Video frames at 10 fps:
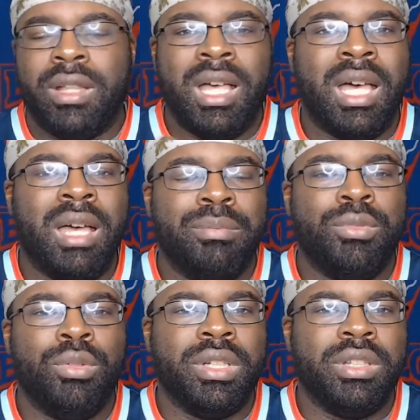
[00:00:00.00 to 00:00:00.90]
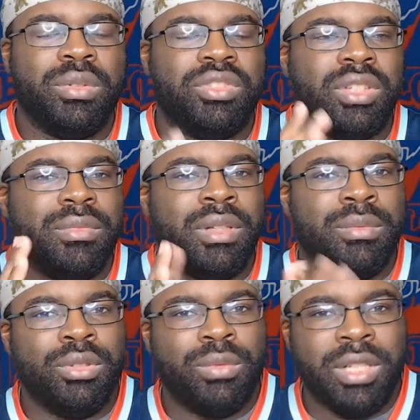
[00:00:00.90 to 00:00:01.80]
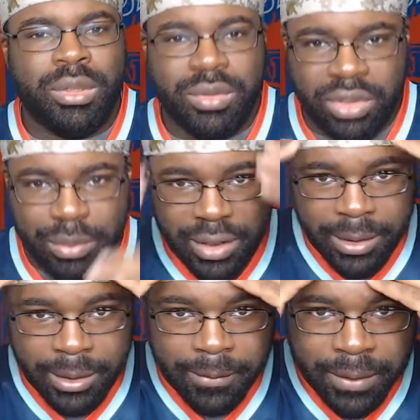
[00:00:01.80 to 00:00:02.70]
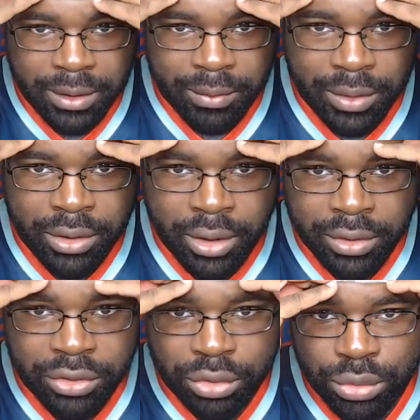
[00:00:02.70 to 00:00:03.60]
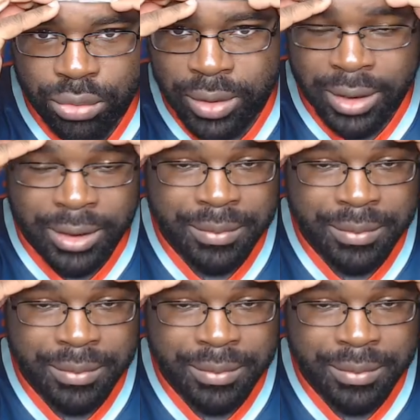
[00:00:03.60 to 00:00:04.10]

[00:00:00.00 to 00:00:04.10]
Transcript: I'm doing a little something different in regards to